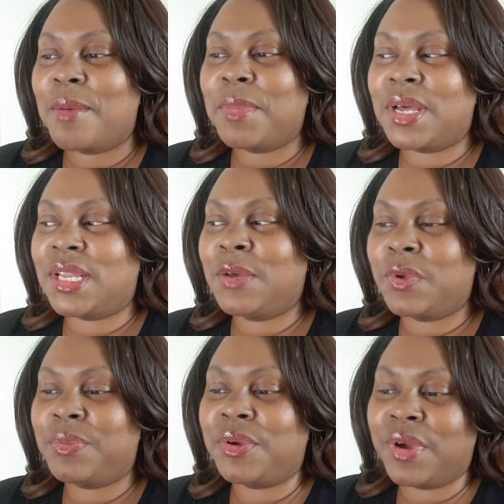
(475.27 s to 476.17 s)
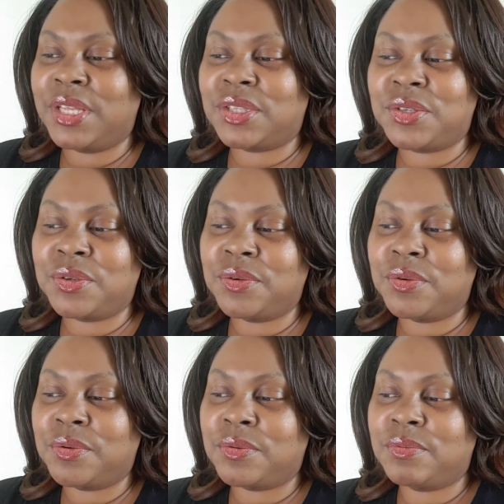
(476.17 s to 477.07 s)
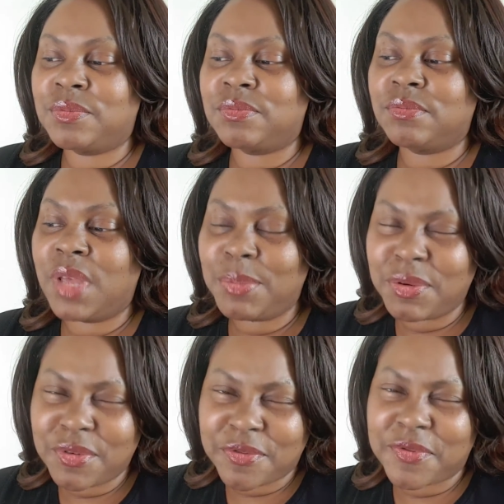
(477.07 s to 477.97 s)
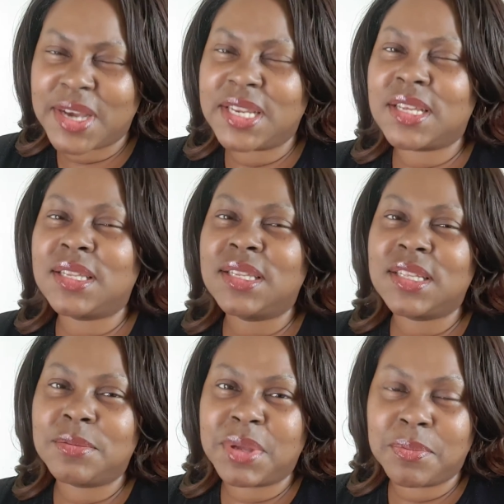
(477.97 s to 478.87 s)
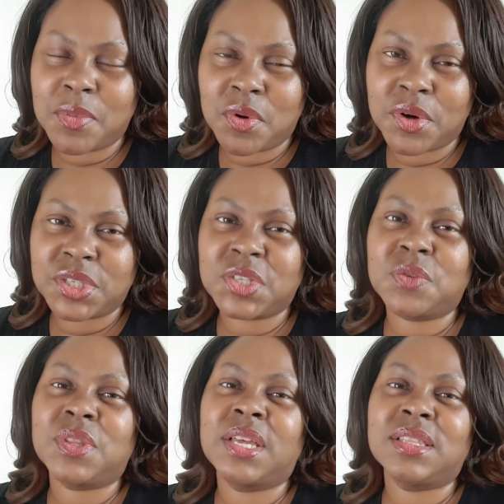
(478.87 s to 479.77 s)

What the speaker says: but it would be great to maybe refine it a little bit more, just so that